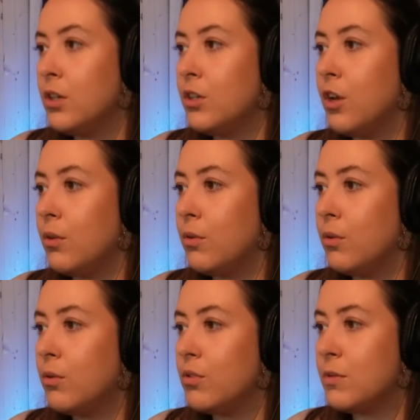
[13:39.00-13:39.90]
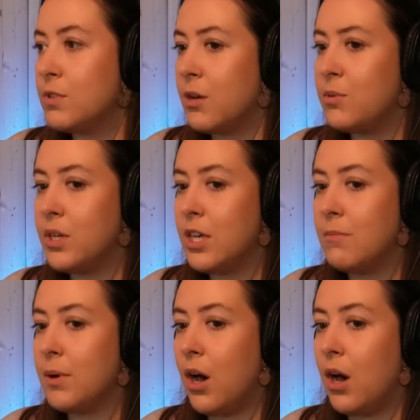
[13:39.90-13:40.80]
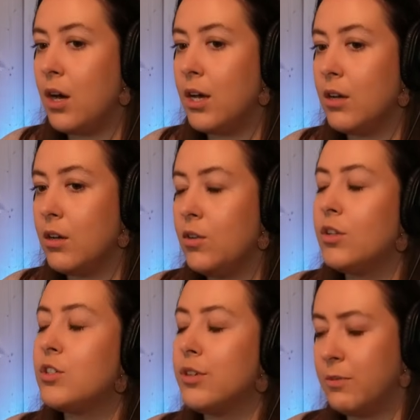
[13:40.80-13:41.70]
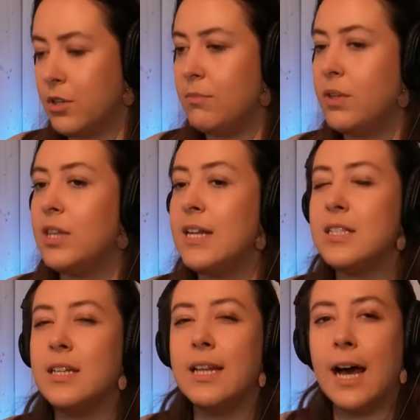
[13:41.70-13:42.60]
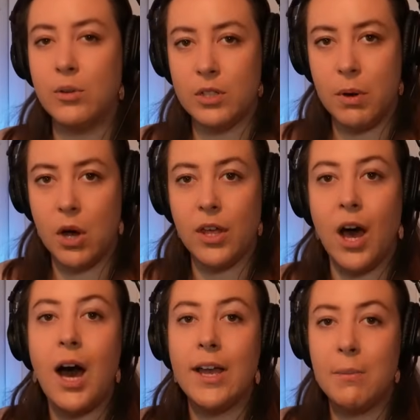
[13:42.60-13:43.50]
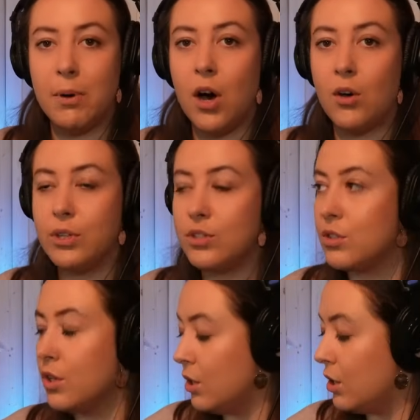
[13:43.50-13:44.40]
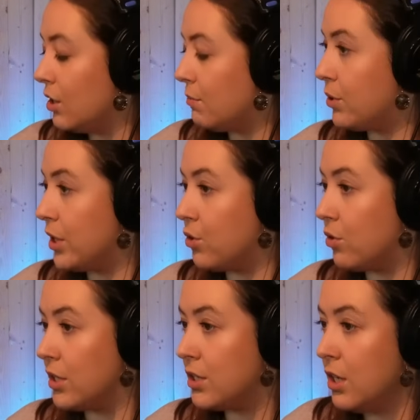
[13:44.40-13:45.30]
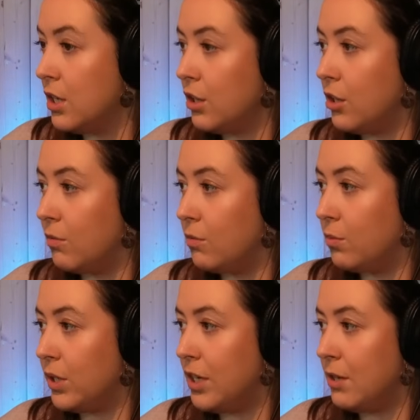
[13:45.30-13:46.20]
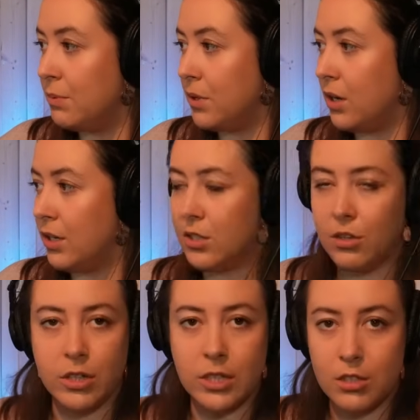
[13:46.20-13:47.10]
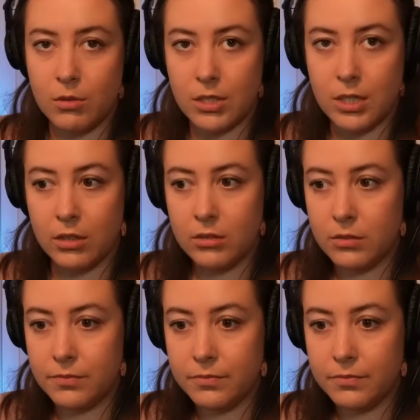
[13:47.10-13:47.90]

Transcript: You know, sometimes we keep our... Not the scream, sorry, but that's the loudest part, the higher part of this pre-chorus. You know, we keep our insecurities to ourselves.